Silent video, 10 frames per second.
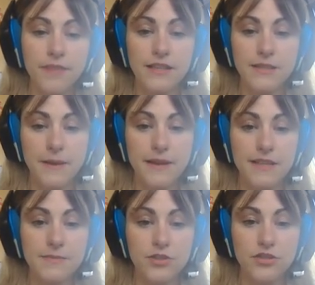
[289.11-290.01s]
expand
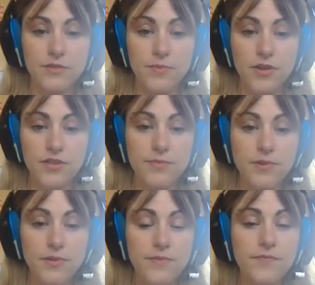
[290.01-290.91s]
as much as
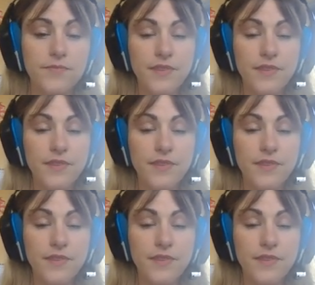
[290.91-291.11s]
possible,